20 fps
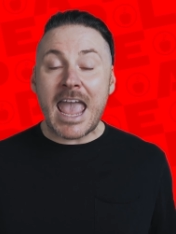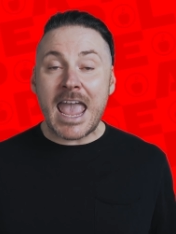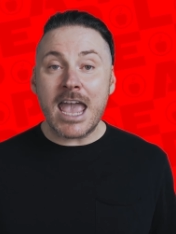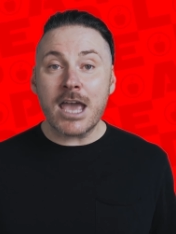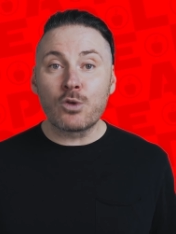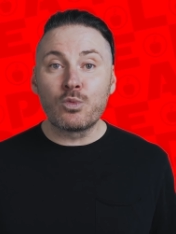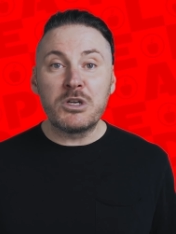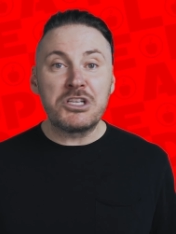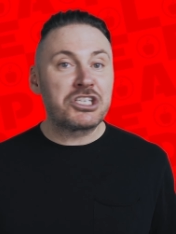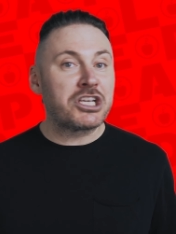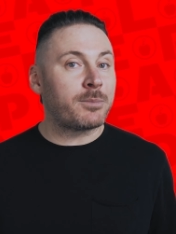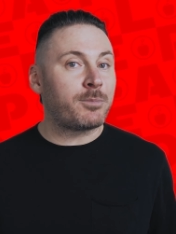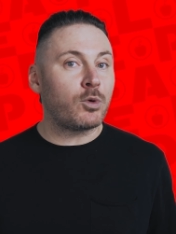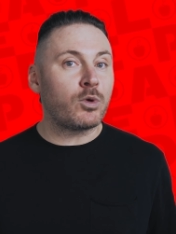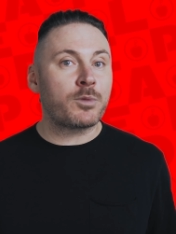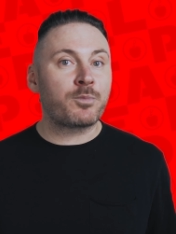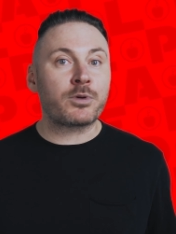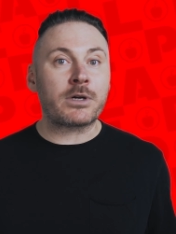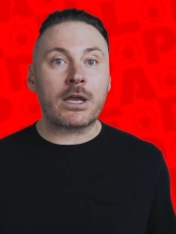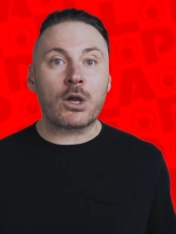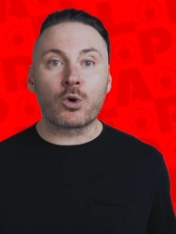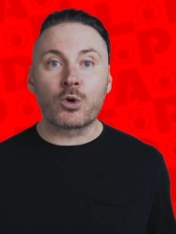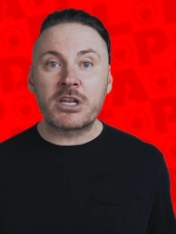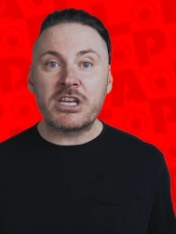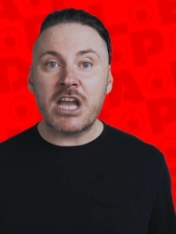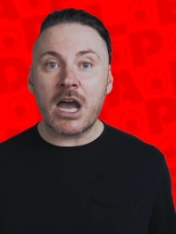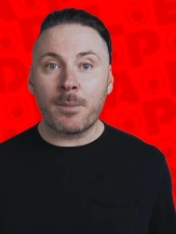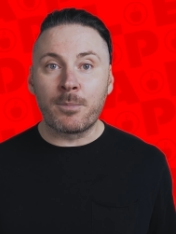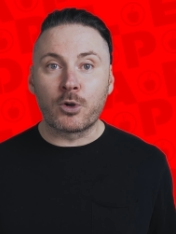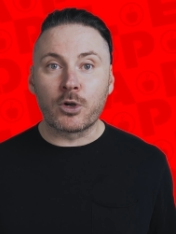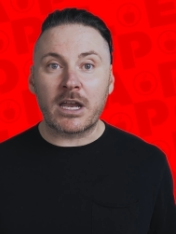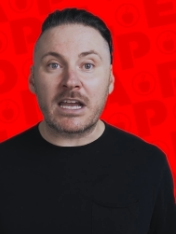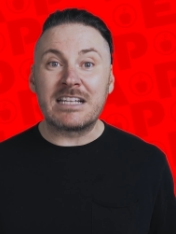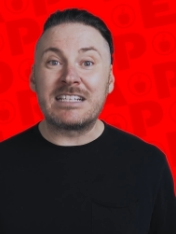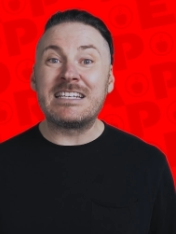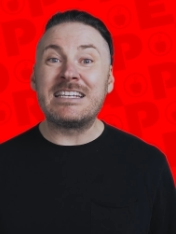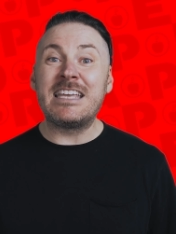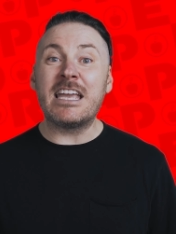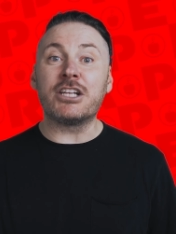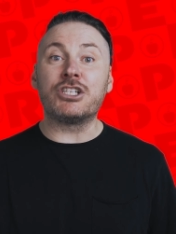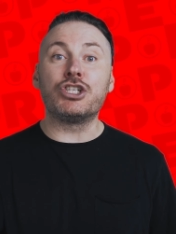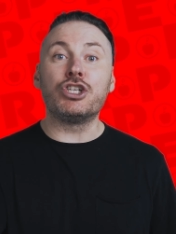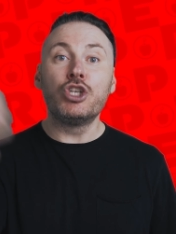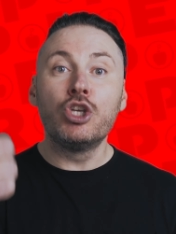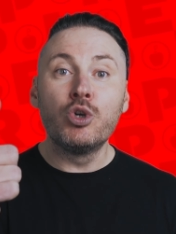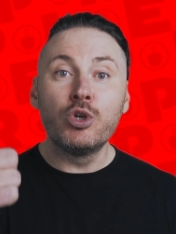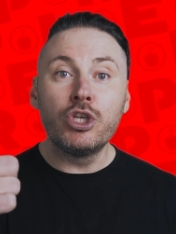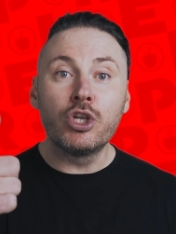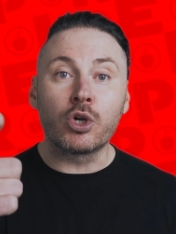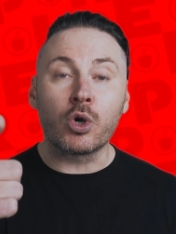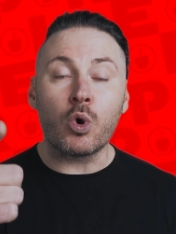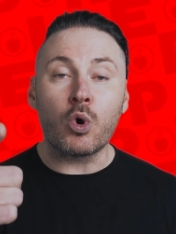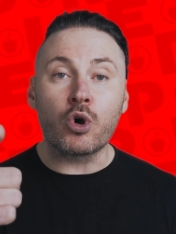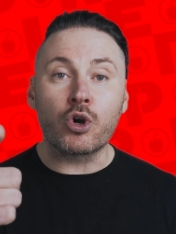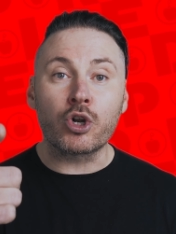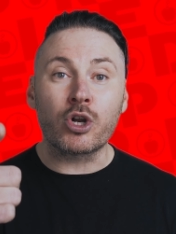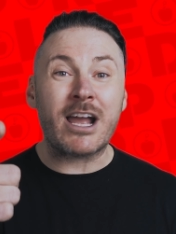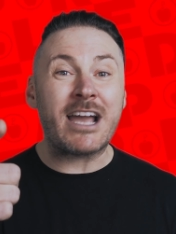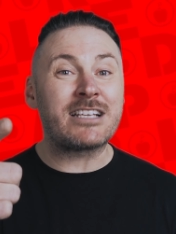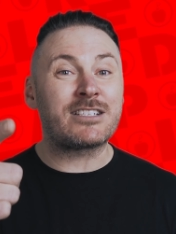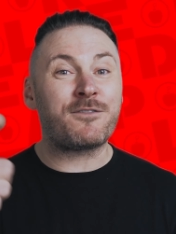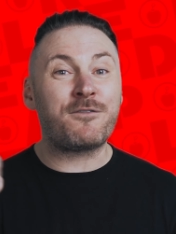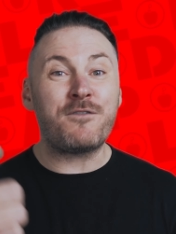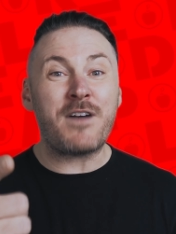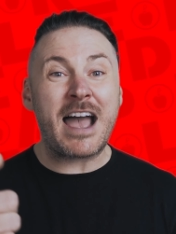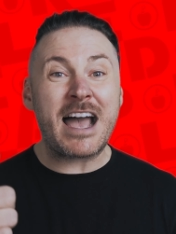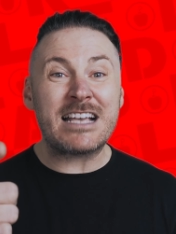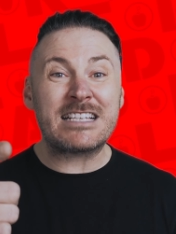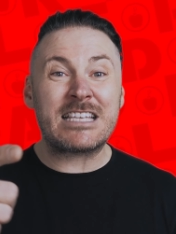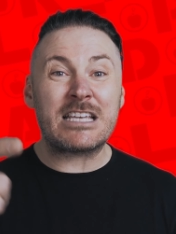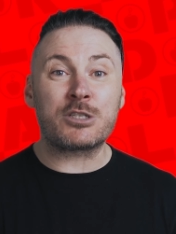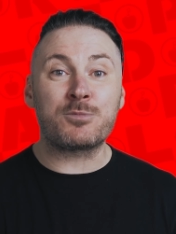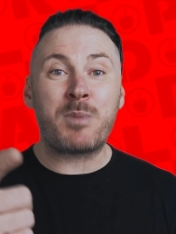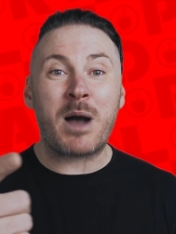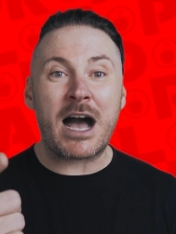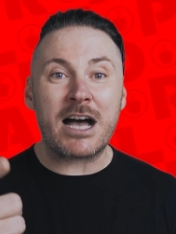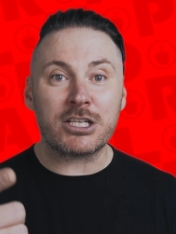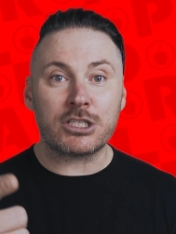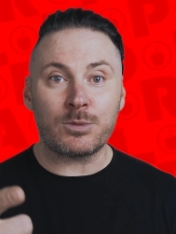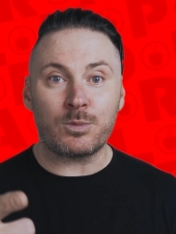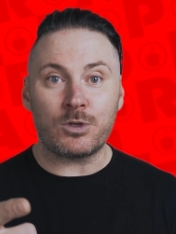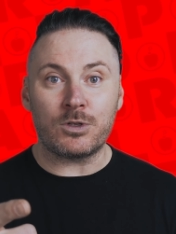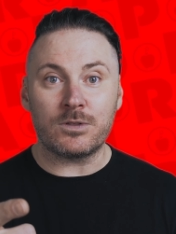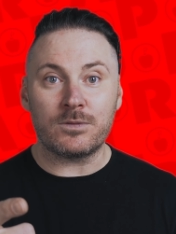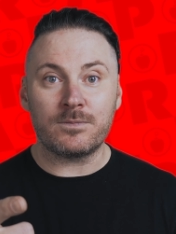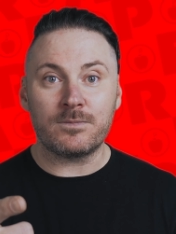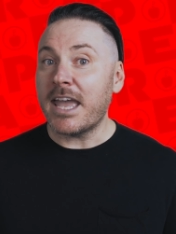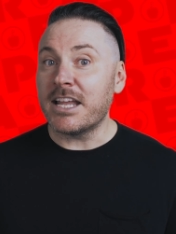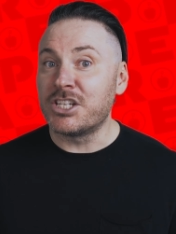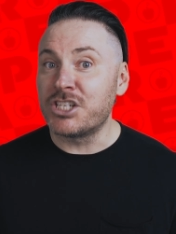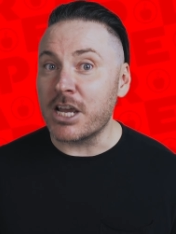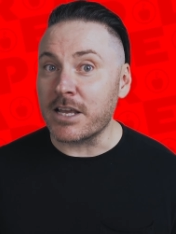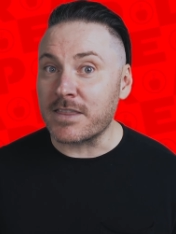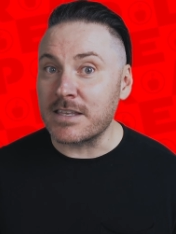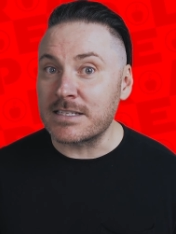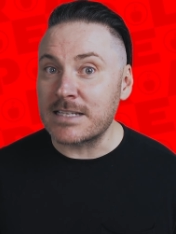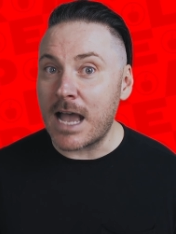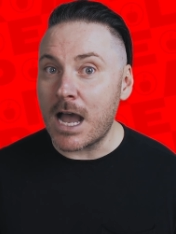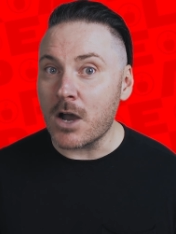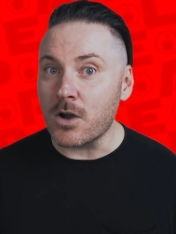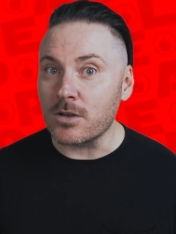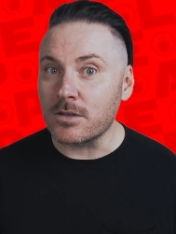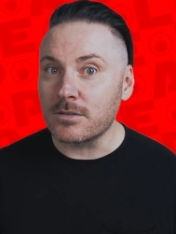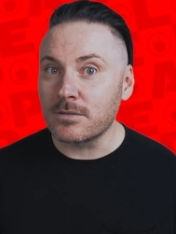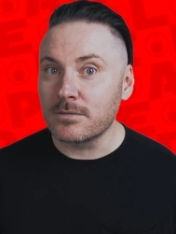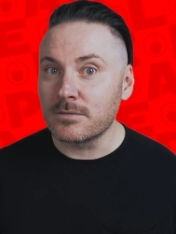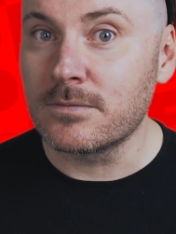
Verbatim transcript: And we ship it with priority upgrade to get you your order as fast as possible. And check this out.